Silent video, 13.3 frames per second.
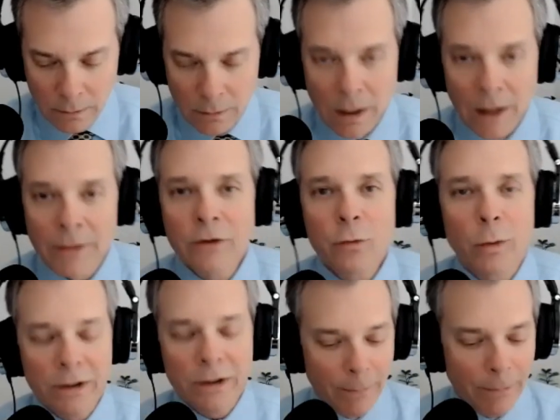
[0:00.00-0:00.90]
On this
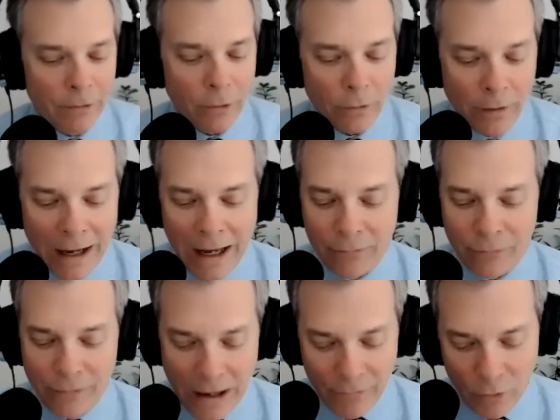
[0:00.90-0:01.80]
week's episode of the
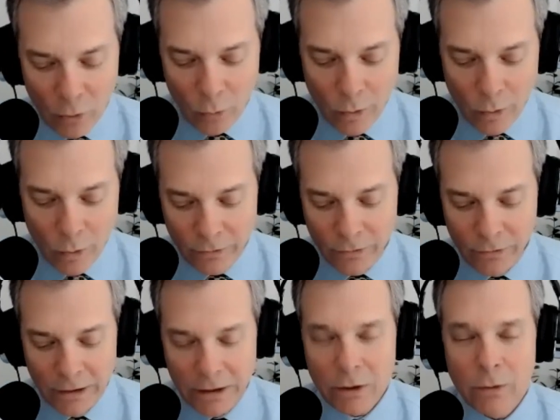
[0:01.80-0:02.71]

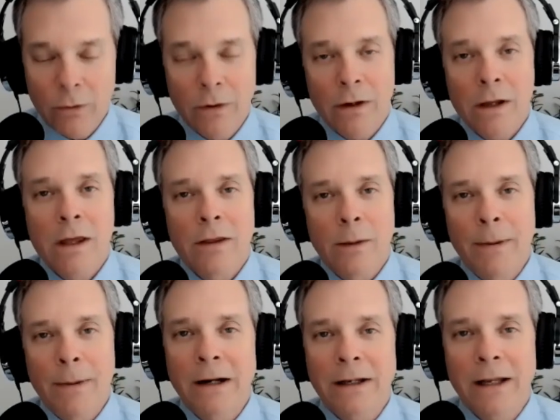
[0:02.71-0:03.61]
I-501CU, the
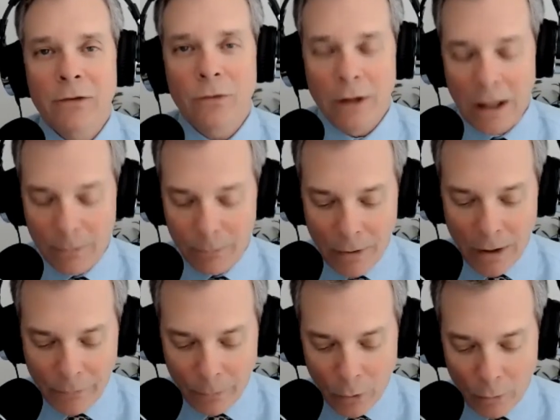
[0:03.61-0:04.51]
podcast for
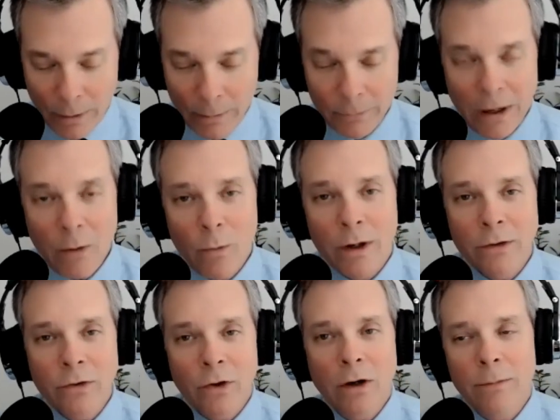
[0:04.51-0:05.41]
nonprofit board members, I want to
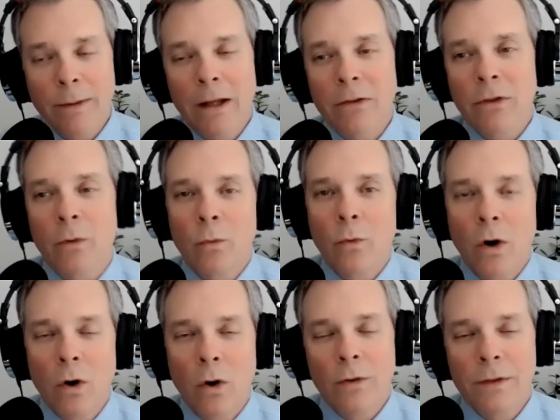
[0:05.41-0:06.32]
talk about the
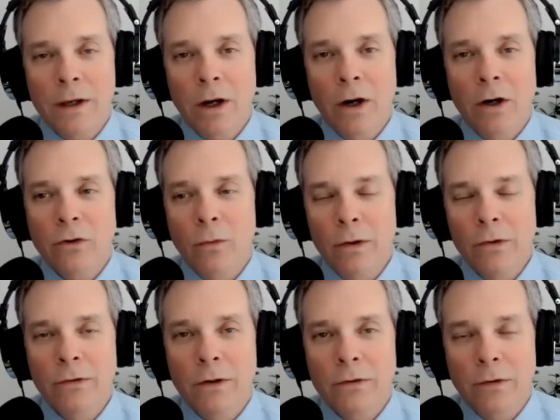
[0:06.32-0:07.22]
role and the
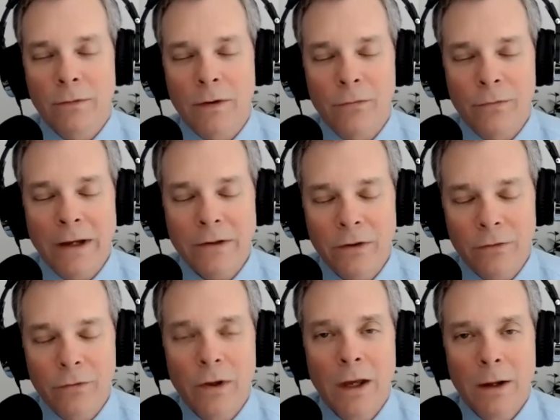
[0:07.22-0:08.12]
characteristics of an
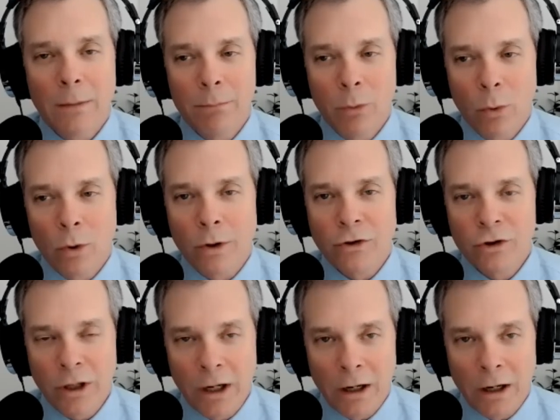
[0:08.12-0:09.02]
effective board chair.